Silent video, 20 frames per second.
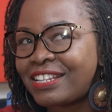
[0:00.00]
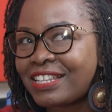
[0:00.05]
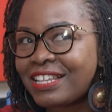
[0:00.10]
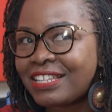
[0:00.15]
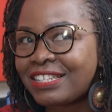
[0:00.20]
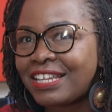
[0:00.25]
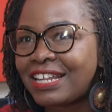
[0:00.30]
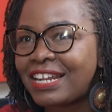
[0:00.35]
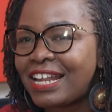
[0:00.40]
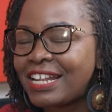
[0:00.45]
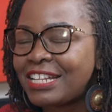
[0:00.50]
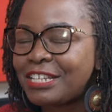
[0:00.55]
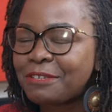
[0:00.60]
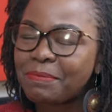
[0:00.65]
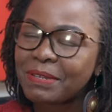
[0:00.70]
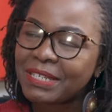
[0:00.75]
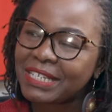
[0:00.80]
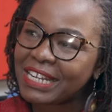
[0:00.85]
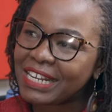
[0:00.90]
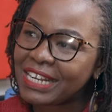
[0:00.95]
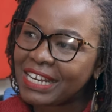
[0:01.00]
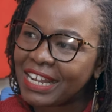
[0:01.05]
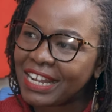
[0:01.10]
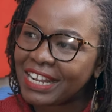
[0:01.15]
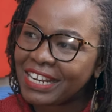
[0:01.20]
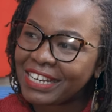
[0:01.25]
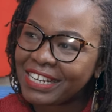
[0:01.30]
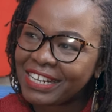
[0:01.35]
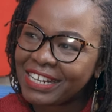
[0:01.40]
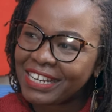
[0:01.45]
let's say, 90%
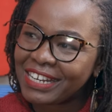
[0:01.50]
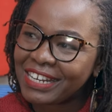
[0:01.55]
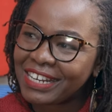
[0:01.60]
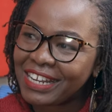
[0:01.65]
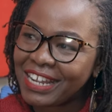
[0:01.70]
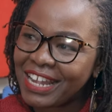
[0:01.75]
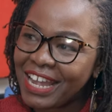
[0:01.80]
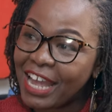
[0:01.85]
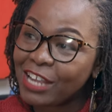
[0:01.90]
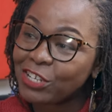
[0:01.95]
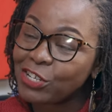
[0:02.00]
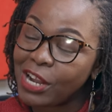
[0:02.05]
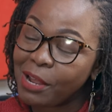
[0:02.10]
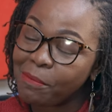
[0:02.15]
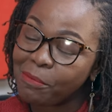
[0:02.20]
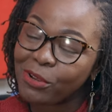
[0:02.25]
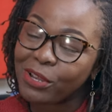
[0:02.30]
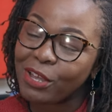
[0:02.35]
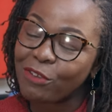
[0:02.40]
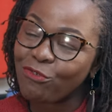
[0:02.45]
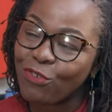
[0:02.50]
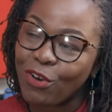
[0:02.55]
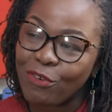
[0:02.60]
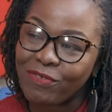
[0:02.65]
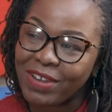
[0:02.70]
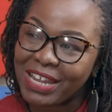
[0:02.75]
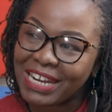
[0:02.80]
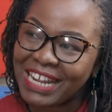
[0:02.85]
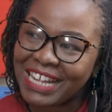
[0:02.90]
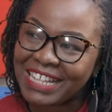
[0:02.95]
done. Actually, I'm looking for
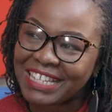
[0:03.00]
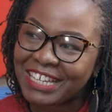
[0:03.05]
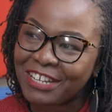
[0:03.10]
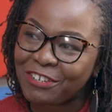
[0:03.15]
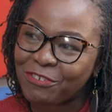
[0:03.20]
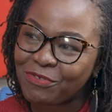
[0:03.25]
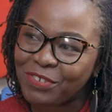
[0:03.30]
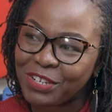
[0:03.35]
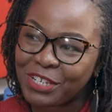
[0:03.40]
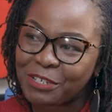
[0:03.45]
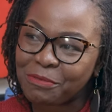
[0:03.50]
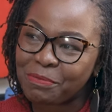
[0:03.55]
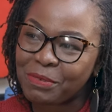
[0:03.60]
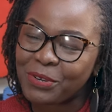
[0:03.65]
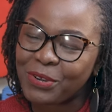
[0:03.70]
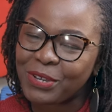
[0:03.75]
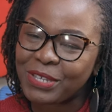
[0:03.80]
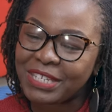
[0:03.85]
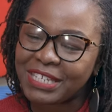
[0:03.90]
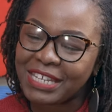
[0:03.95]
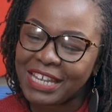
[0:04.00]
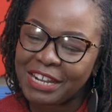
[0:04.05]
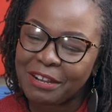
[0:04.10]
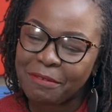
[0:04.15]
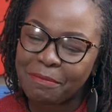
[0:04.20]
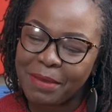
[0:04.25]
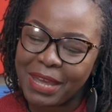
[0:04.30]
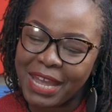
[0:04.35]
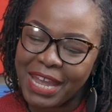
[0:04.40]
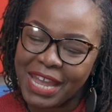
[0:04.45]
a financier to finish because
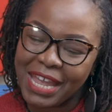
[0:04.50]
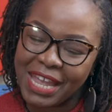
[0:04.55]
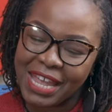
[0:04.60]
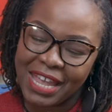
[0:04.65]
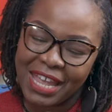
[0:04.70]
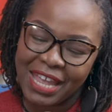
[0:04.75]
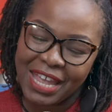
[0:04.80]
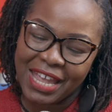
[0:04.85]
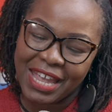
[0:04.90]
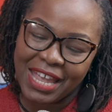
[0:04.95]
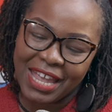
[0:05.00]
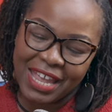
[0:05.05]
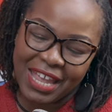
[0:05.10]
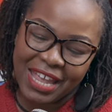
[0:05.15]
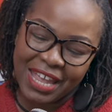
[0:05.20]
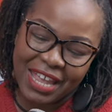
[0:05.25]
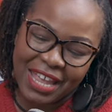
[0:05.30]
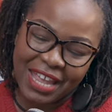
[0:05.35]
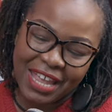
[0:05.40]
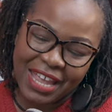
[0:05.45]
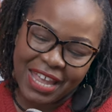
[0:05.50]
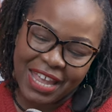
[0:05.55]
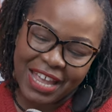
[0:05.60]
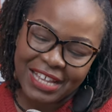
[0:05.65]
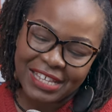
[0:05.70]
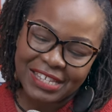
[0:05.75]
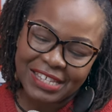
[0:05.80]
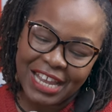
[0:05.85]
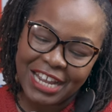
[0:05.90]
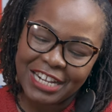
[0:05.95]
in my
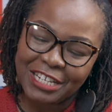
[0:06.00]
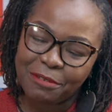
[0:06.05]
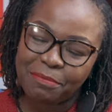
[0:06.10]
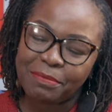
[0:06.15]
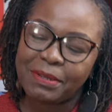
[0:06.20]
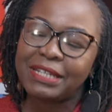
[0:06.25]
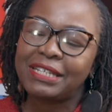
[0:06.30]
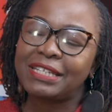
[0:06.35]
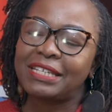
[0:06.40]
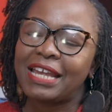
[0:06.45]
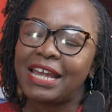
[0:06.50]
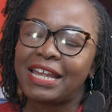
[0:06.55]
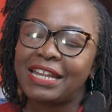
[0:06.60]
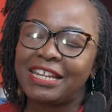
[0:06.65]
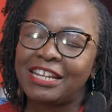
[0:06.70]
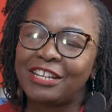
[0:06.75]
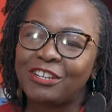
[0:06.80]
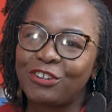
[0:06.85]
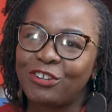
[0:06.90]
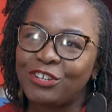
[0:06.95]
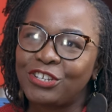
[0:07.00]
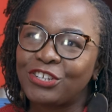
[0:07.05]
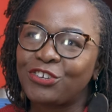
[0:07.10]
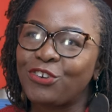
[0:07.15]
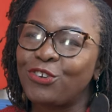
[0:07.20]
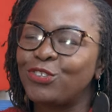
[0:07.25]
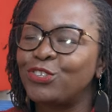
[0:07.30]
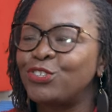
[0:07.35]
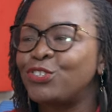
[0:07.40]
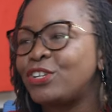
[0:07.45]
excitement, I did
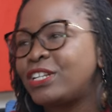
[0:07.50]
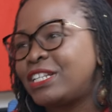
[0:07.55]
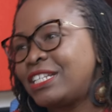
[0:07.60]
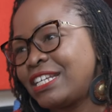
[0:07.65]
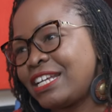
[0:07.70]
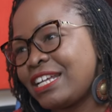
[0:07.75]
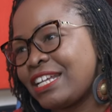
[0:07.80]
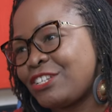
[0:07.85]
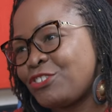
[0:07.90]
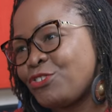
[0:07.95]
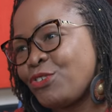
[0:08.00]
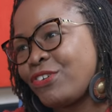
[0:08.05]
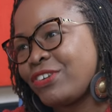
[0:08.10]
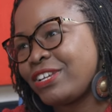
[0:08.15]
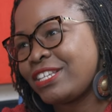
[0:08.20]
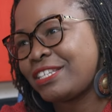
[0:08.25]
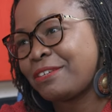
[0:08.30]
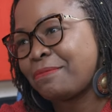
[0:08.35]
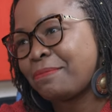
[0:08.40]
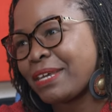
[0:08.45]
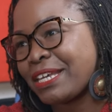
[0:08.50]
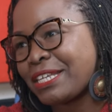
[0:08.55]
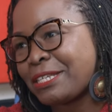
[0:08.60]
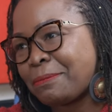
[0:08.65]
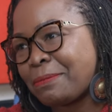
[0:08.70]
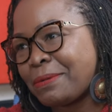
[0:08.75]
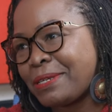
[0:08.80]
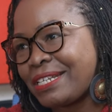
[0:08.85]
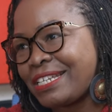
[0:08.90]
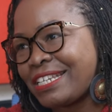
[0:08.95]
not consult a tourism
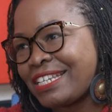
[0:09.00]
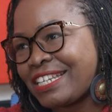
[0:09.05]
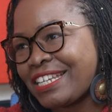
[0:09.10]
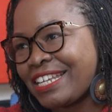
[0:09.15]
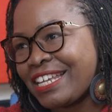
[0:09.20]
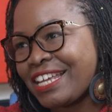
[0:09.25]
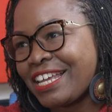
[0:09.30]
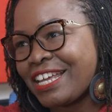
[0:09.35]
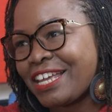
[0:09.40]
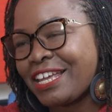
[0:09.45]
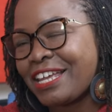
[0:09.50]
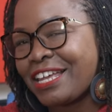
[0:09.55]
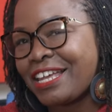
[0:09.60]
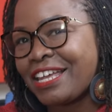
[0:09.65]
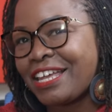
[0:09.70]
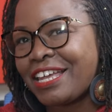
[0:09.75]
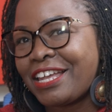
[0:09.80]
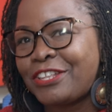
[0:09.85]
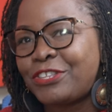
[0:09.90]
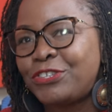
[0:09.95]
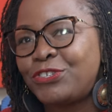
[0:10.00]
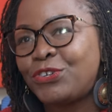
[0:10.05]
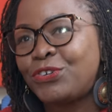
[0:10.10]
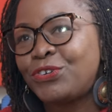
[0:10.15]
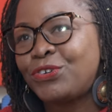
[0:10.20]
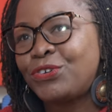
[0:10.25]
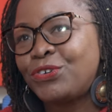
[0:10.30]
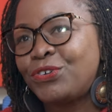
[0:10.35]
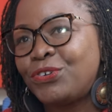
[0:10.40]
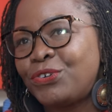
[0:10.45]
expert. And
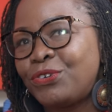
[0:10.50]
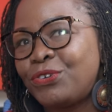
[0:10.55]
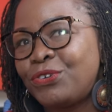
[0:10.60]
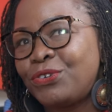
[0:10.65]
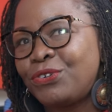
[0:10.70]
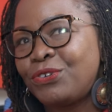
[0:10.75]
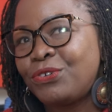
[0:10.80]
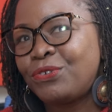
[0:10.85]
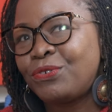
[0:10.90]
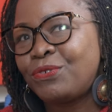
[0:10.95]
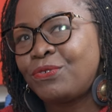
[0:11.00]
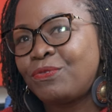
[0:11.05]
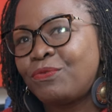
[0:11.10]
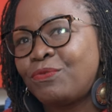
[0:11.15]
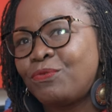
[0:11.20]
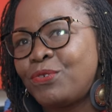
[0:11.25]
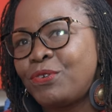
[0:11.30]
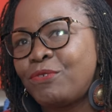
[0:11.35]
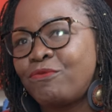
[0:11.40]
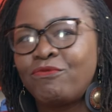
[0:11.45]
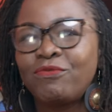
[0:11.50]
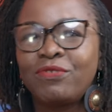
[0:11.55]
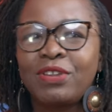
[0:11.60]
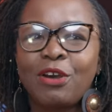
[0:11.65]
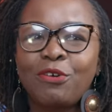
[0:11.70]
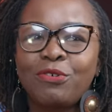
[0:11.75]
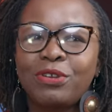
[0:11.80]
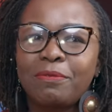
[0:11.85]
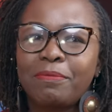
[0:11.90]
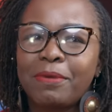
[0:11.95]
so we've
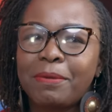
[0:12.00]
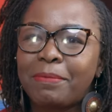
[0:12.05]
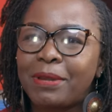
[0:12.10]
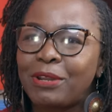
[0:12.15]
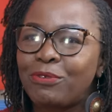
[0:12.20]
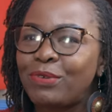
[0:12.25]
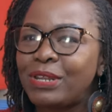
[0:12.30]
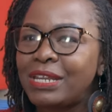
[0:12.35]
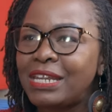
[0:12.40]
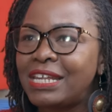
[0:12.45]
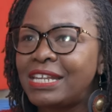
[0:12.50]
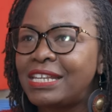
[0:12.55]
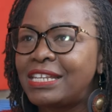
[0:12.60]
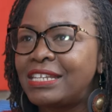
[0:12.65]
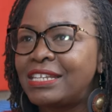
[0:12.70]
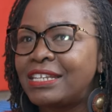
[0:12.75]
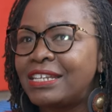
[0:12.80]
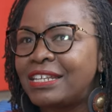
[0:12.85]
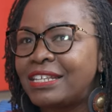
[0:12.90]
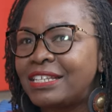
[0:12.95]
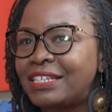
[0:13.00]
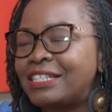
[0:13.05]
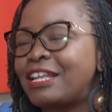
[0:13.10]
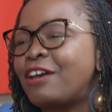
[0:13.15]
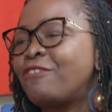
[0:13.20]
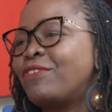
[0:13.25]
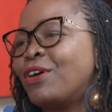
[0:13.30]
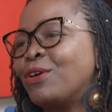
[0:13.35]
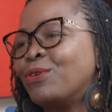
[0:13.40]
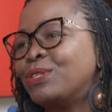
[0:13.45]
now remembered we need
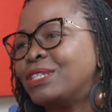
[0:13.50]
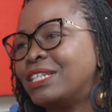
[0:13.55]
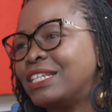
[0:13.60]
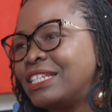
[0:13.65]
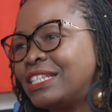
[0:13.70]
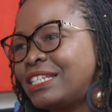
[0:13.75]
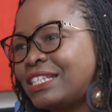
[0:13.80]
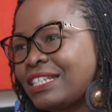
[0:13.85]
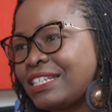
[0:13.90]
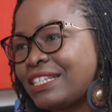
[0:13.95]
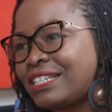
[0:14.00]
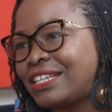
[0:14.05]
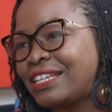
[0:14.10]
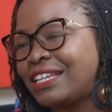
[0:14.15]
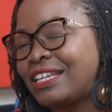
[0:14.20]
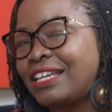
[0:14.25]
staff houses